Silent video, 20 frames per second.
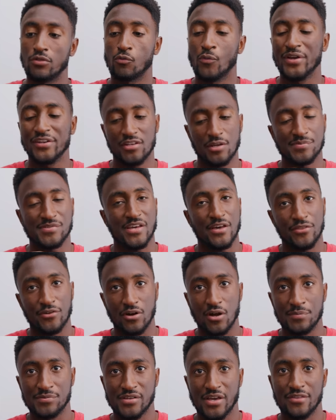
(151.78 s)
The wingtips had their
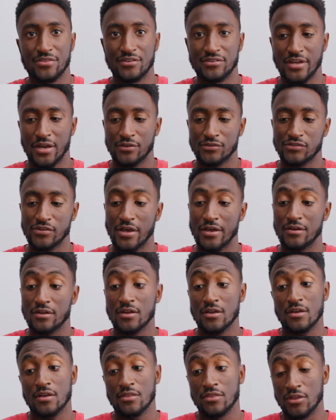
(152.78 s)
upside and the downside.
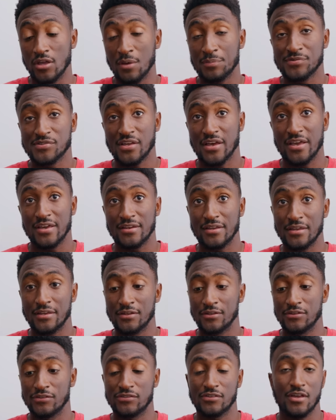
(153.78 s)
The upside
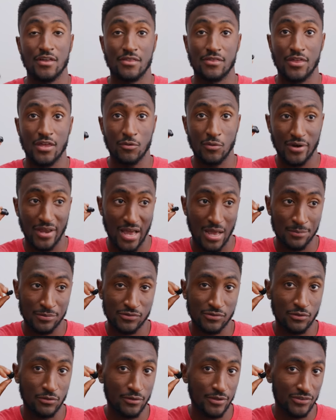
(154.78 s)
is they would
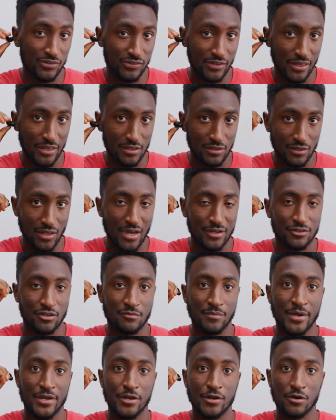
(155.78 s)
absolutely stay locked in
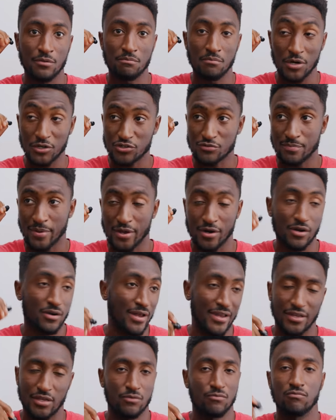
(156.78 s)
my ear much better.
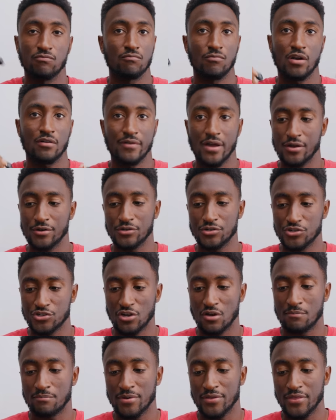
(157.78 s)
I could run around and
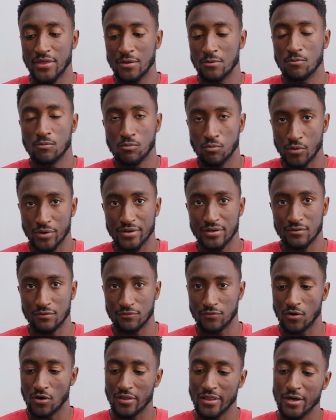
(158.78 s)
jump and they wouldn't
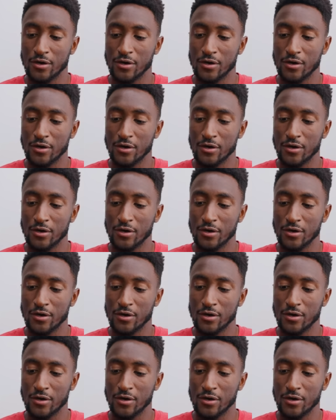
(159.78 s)
fall